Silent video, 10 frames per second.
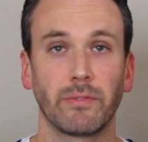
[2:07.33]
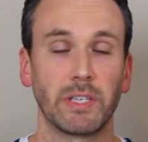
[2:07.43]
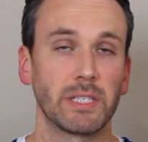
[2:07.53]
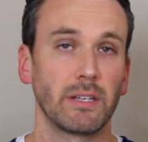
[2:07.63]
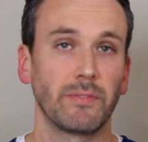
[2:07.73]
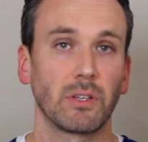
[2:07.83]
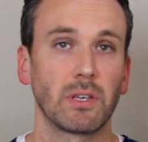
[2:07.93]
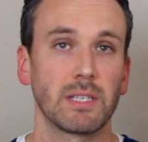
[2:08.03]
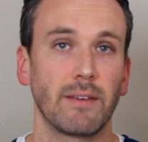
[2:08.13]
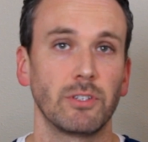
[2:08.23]
of eosinophilic
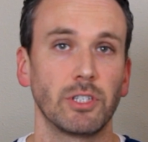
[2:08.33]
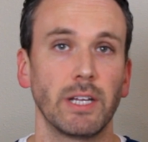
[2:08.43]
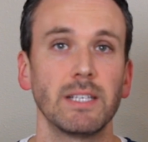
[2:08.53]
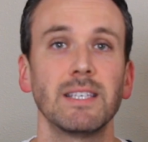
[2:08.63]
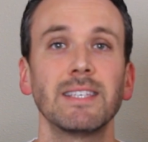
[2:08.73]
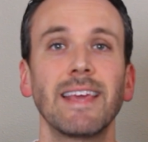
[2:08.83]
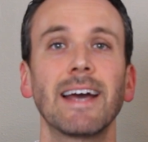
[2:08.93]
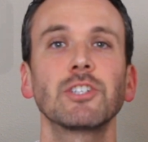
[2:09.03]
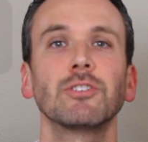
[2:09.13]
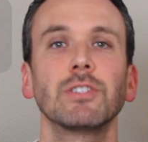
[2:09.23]
esophagitis is
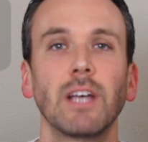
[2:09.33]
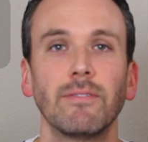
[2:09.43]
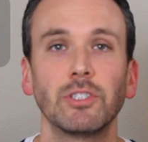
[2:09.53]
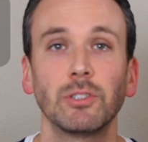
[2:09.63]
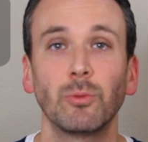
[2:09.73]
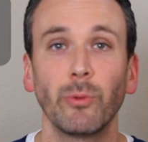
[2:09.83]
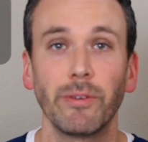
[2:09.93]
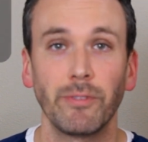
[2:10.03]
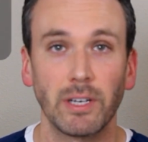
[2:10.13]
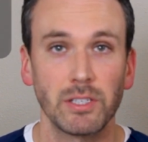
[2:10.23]
gastroesophageal
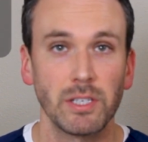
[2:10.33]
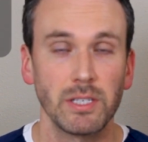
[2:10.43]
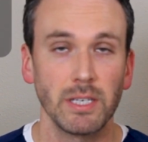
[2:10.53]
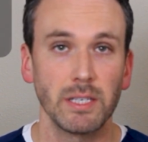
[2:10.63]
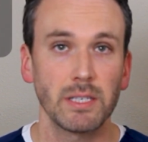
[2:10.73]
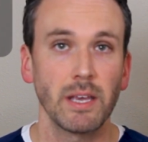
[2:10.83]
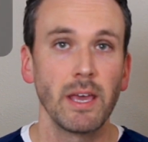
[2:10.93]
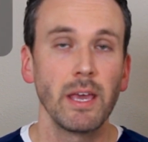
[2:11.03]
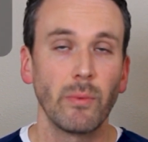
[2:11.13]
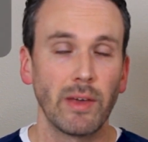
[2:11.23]
reflux disease.
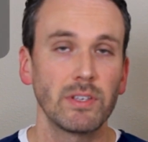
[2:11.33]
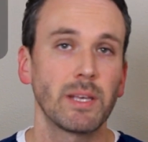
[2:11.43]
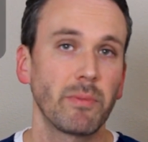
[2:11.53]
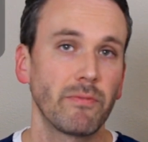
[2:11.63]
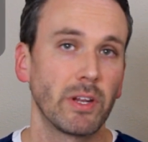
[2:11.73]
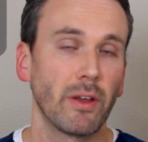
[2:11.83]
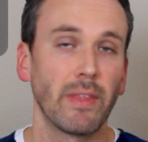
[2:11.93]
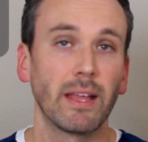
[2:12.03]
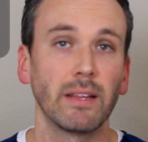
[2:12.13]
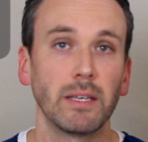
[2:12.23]
We have a separate video on
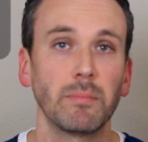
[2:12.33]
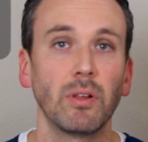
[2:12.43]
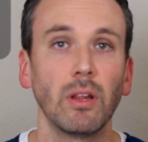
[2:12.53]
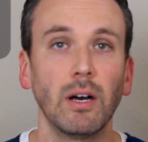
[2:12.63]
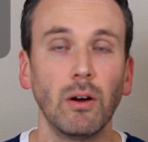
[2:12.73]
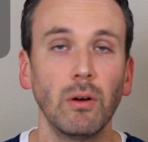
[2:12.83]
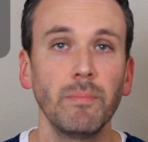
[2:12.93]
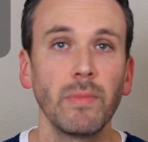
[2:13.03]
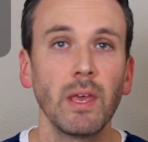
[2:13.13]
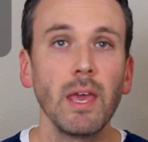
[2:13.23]
that link below.
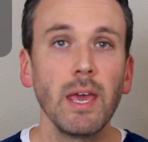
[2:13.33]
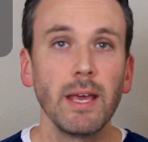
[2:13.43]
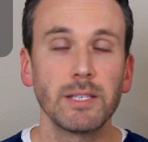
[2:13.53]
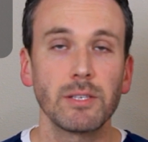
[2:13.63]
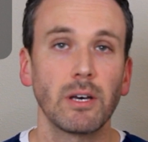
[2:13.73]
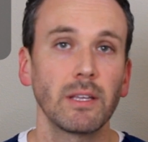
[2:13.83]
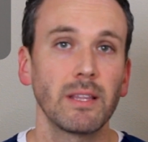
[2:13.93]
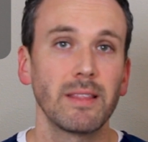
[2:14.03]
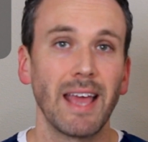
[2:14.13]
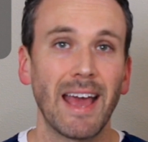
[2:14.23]
It's thought
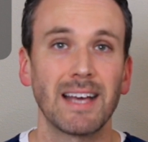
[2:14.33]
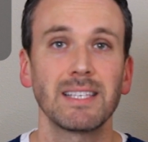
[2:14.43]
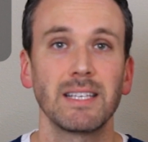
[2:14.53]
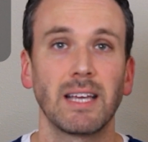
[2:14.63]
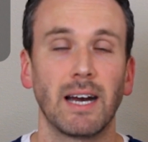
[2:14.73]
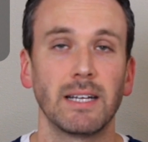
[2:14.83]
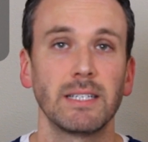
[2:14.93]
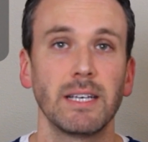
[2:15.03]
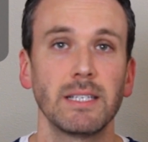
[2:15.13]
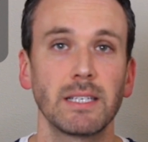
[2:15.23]
that the acid
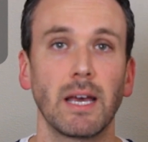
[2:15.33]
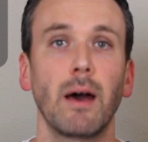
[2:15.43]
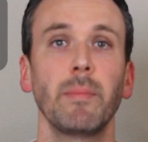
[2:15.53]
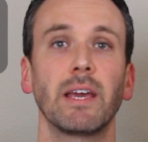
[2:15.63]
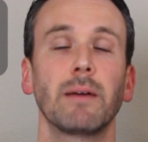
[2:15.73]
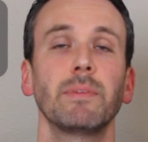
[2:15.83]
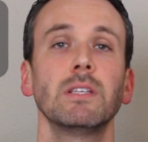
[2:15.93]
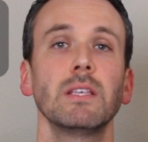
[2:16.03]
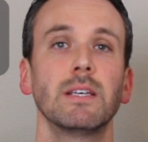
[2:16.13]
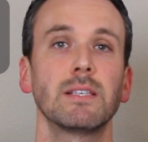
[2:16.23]
contents coming up
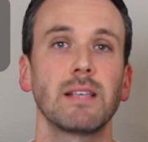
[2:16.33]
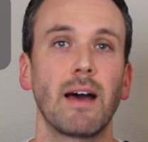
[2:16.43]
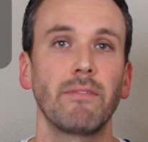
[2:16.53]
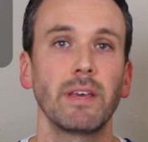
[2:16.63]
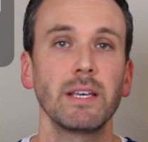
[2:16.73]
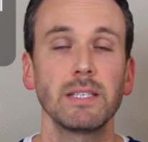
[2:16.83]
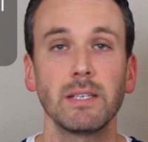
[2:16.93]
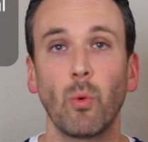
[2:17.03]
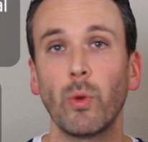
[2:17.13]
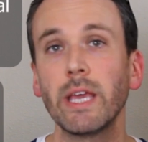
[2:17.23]
into the
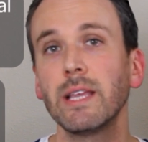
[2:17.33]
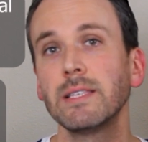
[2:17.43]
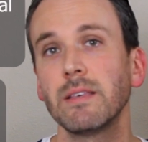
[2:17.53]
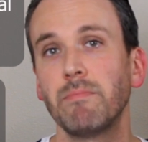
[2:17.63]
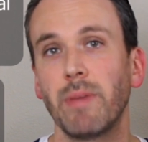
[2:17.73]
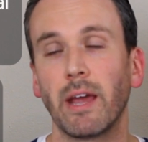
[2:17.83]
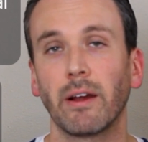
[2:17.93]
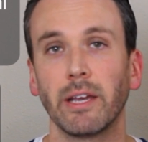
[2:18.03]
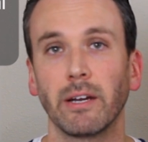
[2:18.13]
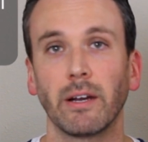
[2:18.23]
esophagus weakens the
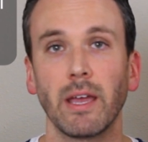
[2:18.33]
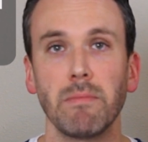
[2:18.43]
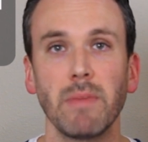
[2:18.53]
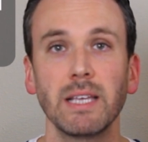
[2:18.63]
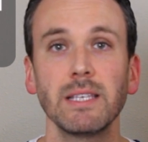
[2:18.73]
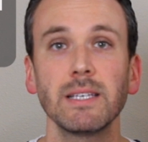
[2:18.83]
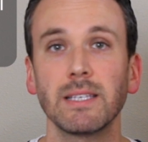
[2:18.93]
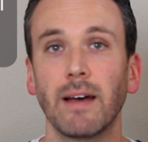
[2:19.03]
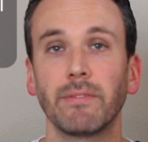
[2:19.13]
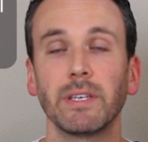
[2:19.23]
barrier and makes the
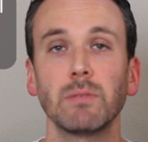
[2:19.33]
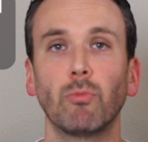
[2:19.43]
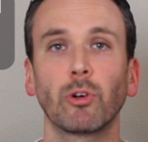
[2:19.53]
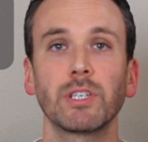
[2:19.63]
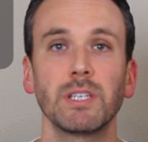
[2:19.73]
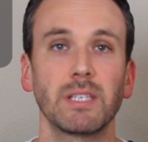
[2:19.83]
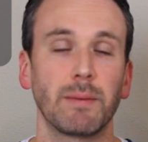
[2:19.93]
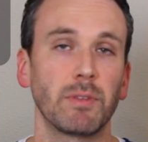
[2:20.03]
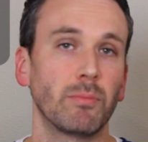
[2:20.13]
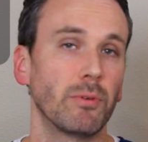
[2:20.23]
esophagus more
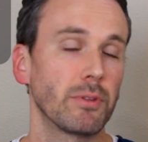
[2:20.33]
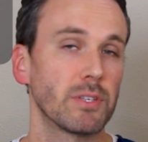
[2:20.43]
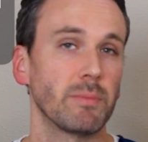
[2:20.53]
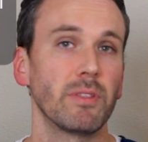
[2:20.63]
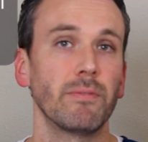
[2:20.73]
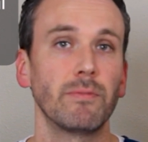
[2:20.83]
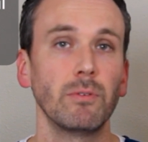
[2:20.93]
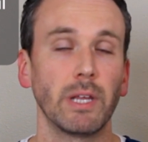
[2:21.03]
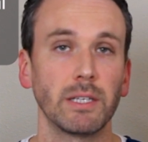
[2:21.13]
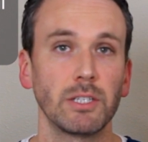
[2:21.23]
susceptible to some of the
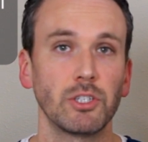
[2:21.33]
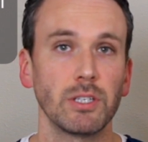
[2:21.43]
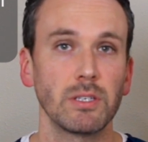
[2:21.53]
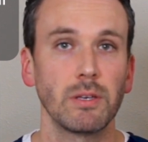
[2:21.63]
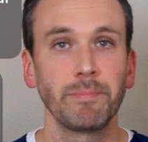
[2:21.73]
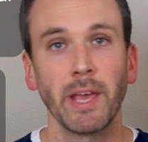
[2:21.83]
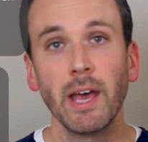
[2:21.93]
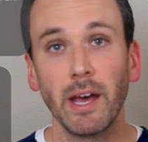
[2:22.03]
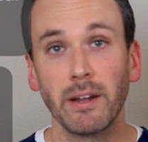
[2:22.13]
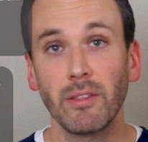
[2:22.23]
food antigens.
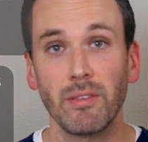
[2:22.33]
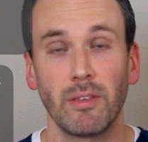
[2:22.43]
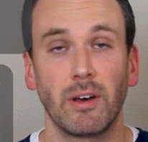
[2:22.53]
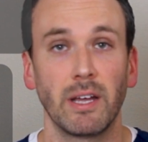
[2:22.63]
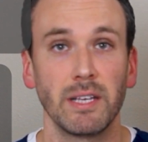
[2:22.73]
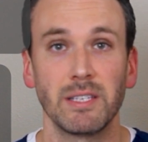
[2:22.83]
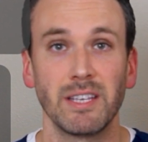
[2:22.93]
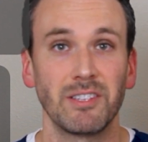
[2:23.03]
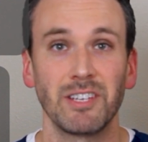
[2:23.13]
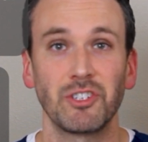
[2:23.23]
Another thought is
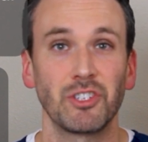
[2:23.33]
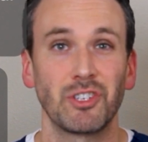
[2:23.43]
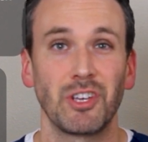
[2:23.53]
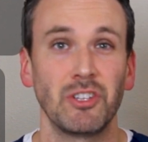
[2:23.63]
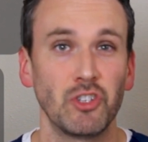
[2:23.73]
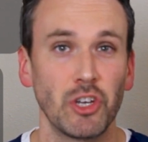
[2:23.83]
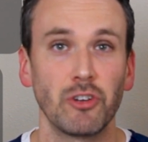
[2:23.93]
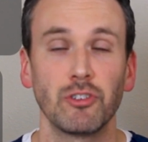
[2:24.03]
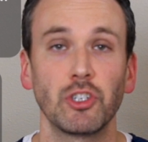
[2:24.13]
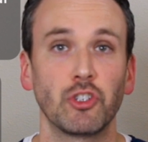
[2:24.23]
that that just
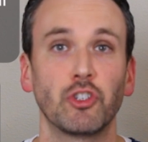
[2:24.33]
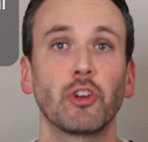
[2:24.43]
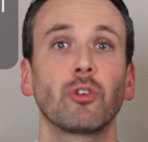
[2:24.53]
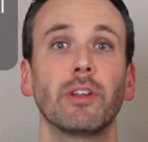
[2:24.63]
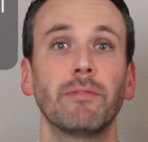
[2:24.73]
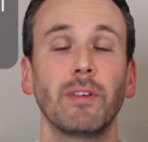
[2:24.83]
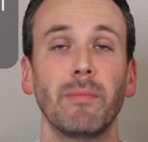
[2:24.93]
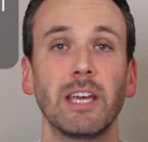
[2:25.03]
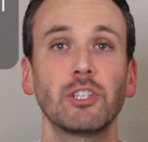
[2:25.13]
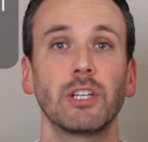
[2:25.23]
engenders general
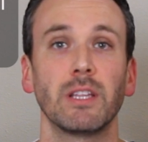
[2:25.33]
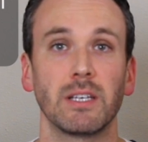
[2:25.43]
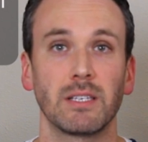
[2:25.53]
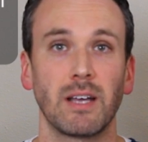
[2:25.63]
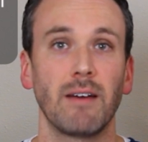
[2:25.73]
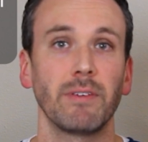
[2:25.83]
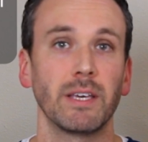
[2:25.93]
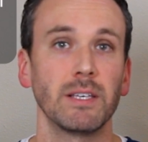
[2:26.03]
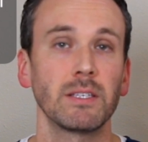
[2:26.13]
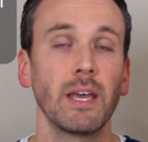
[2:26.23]
inflammation in the
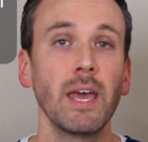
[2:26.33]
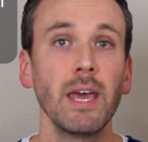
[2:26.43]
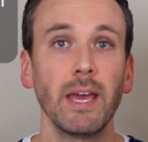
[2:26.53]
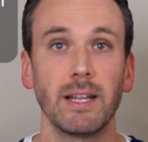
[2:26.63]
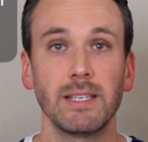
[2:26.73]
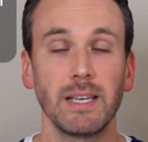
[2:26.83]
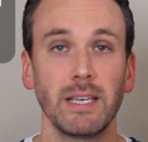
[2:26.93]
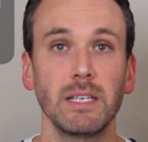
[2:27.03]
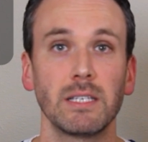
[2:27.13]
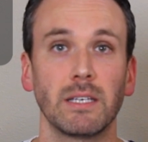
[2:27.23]
esophagus, and as the
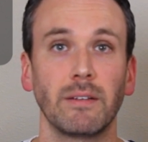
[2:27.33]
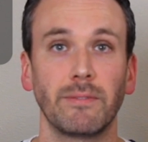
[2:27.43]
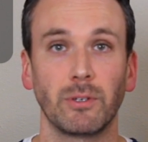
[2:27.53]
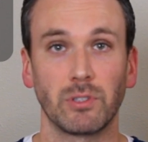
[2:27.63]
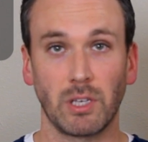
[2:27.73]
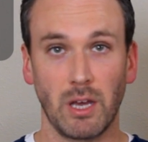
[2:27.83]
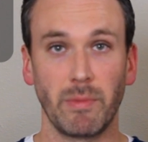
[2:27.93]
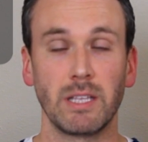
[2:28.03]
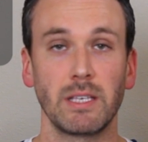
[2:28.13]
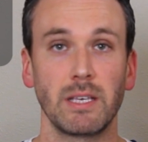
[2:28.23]
eosinophils come
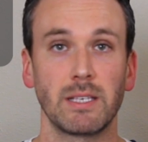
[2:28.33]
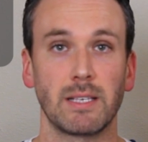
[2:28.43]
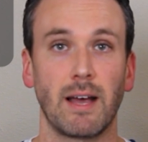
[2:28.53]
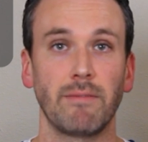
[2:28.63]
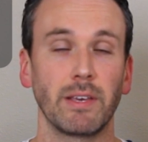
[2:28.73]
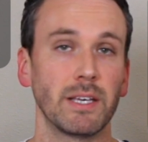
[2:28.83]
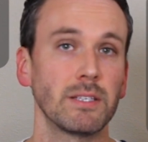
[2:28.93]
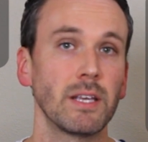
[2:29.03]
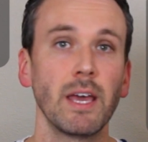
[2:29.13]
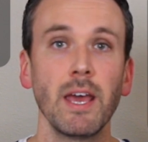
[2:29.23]
into the
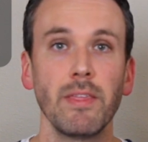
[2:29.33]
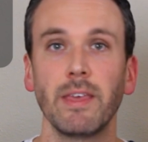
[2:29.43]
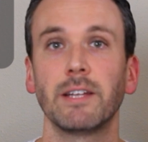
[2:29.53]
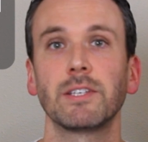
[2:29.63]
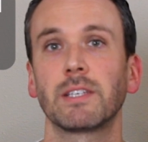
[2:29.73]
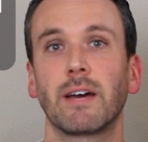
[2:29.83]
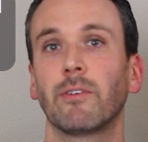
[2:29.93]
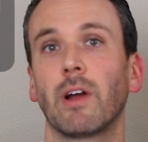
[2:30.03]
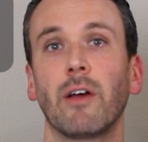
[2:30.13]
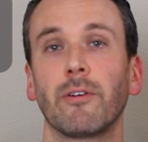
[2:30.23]
esophagus, they
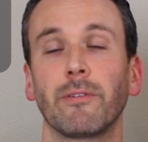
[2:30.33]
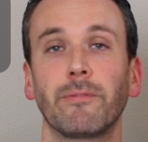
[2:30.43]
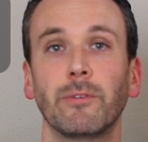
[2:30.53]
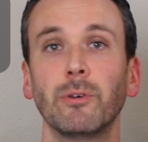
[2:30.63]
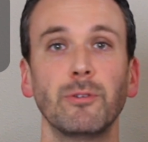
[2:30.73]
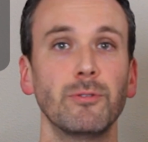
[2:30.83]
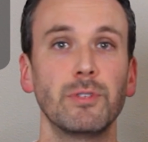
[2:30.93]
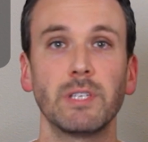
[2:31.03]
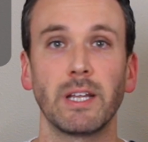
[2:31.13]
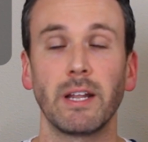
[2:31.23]
discover other
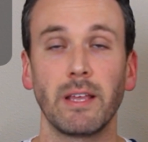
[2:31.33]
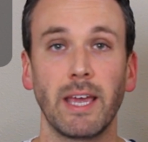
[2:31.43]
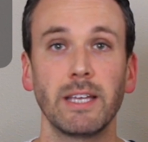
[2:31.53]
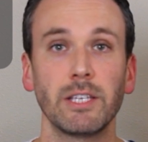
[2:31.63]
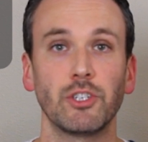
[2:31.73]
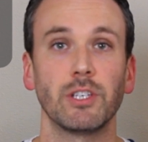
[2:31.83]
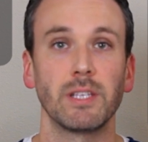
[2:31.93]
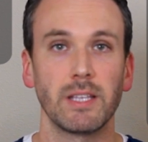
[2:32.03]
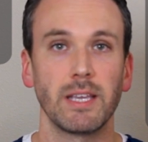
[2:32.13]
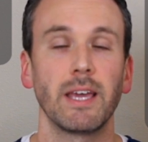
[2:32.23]
foods and antigens
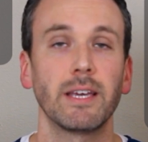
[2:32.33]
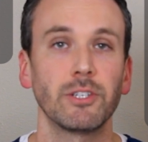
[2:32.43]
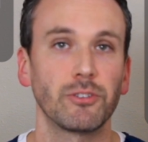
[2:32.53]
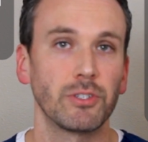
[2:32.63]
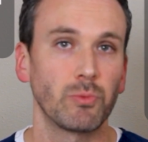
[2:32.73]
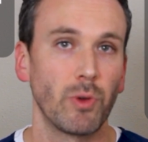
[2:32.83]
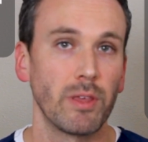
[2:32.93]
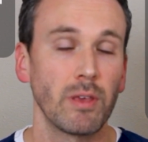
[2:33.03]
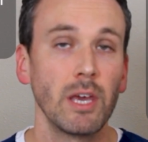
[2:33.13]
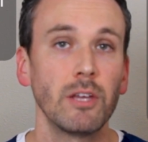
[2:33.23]
that they take interest
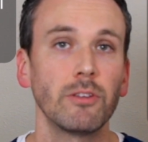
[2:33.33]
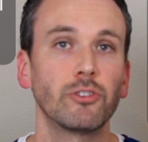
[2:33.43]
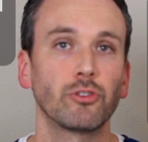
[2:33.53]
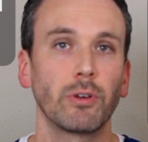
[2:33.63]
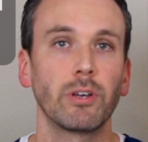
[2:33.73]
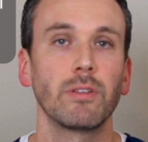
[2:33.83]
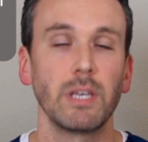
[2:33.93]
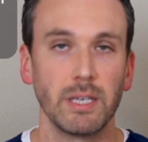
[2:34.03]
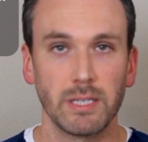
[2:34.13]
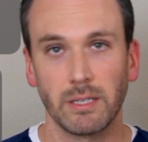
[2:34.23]
with to trigger
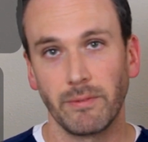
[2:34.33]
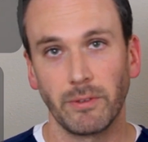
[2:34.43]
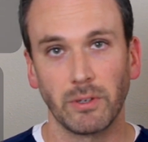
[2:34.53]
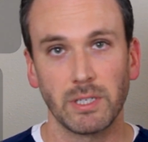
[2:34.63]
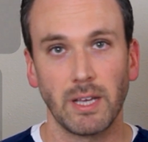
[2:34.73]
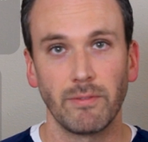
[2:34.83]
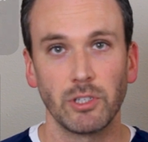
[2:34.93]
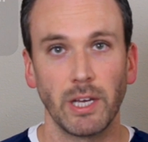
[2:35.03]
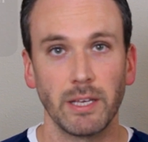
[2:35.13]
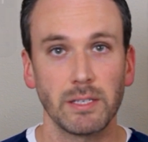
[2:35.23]
the eosinophilic
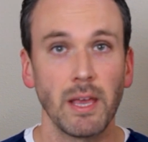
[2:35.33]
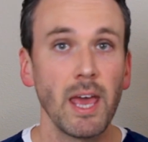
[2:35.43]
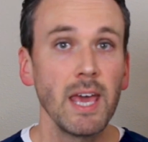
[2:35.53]
esophagitis.